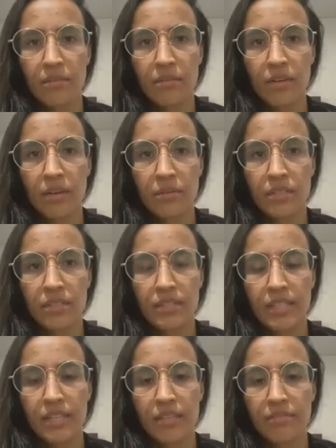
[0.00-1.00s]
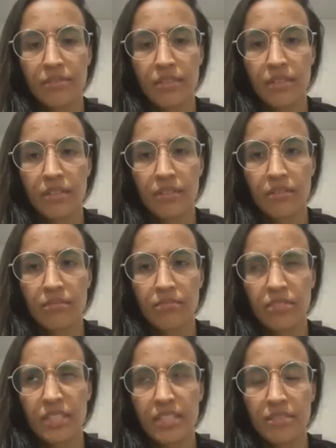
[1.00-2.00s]
I was there for
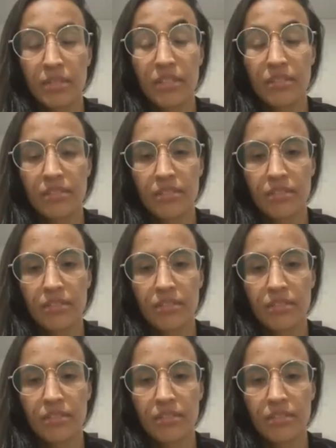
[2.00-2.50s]
6 months.